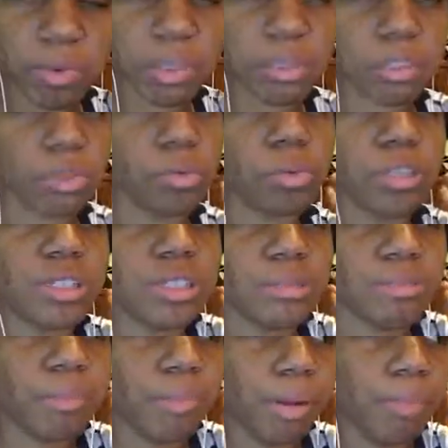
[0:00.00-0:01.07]
because you will just
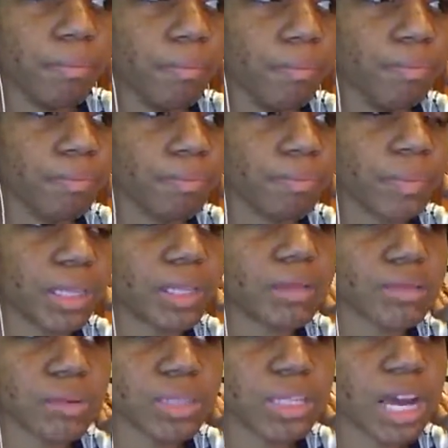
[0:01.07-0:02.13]
be like, there
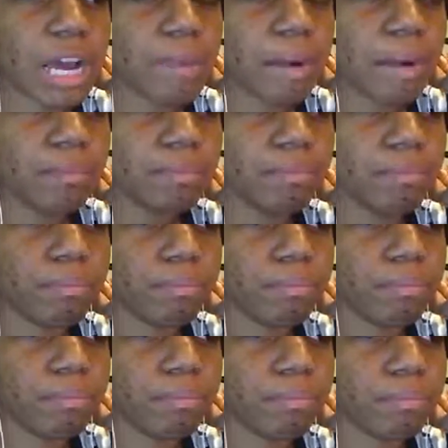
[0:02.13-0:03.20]
was one time I'm
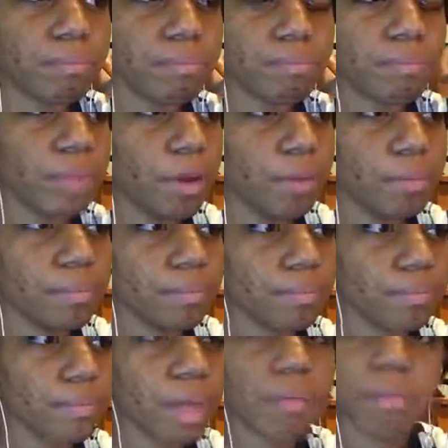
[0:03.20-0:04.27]

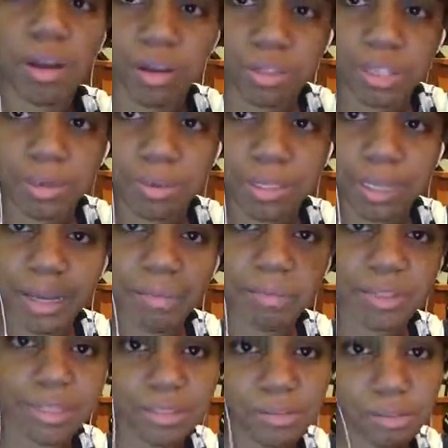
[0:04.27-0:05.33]
not going to talk about that
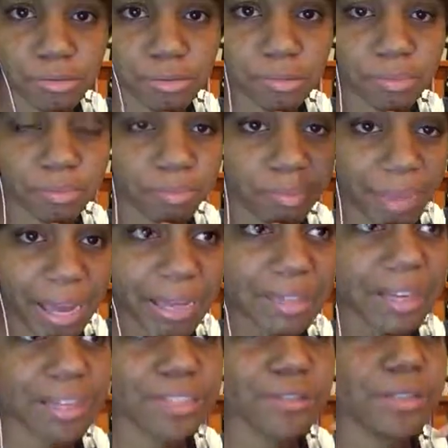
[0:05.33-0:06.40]
because those were bad
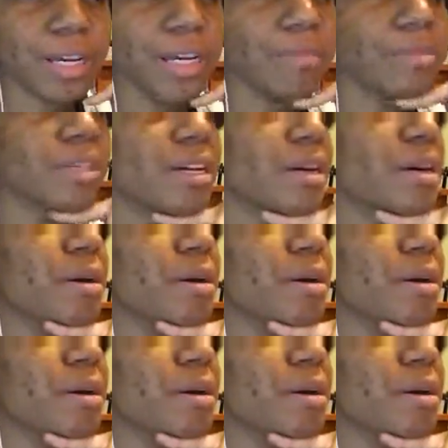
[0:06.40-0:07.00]
tattoo times.